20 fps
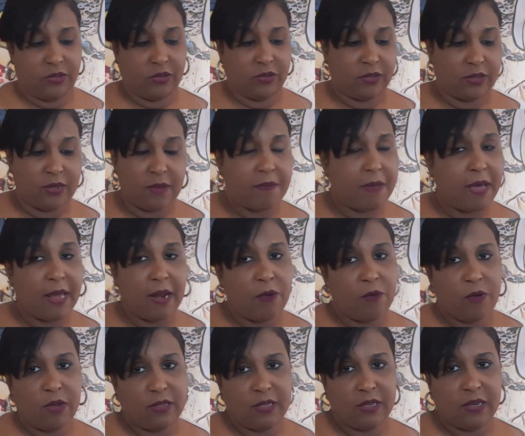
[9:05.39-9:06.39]
So somebody
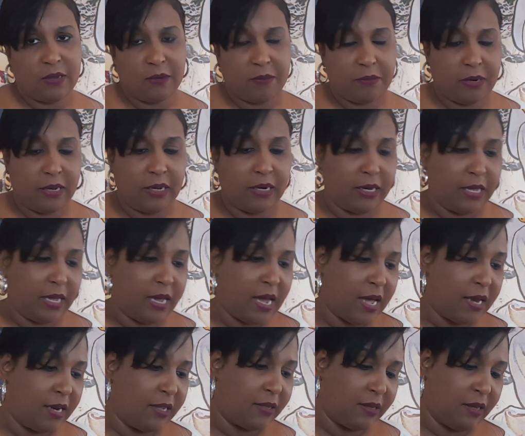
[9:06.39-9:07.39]
wasn't completely
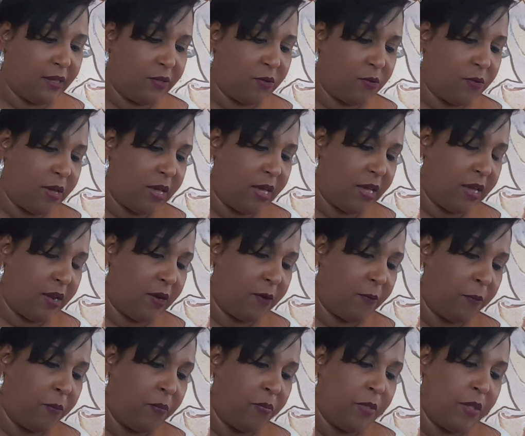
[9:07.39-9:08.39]
honest either way here.
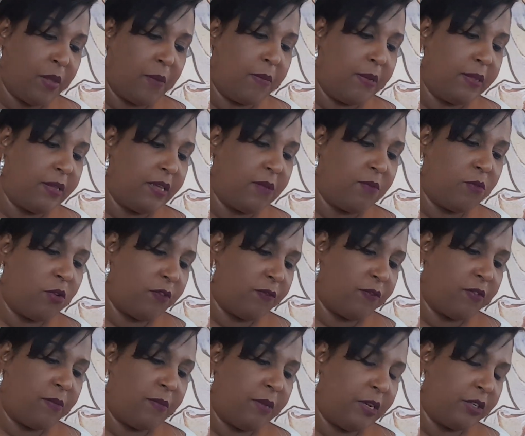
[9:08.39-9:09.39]
Please get more
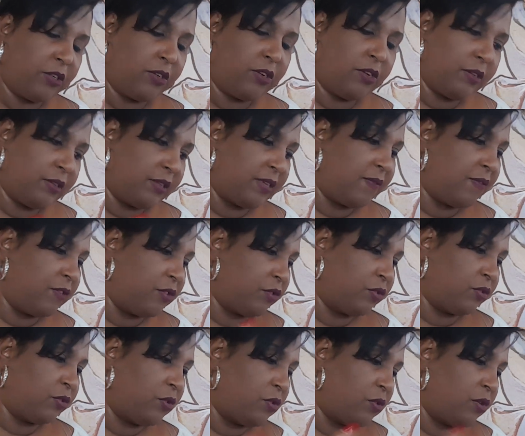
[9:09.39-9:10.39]
information on the Seven of
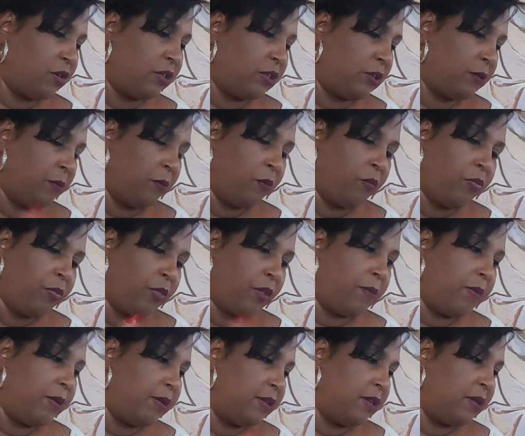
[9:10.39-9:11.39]
Swords.
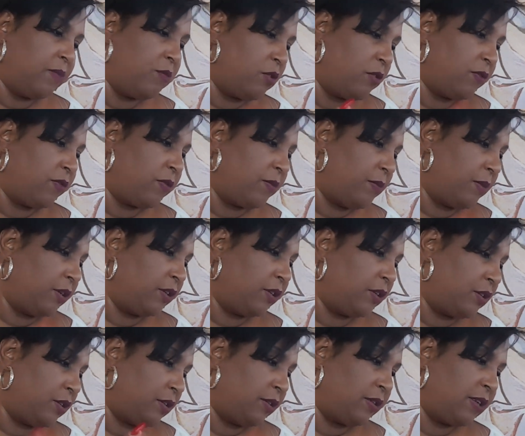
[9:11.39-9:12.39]
Please get more information
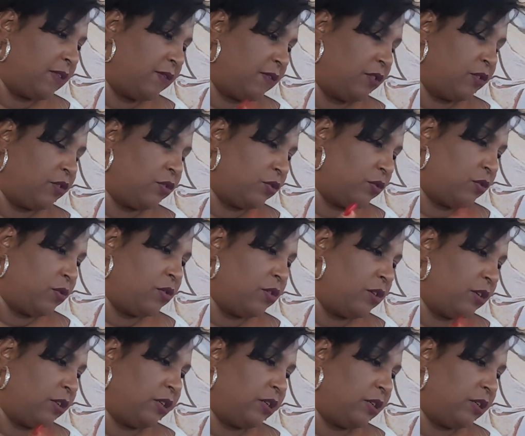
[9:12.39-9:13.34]
on the Seven of Swords.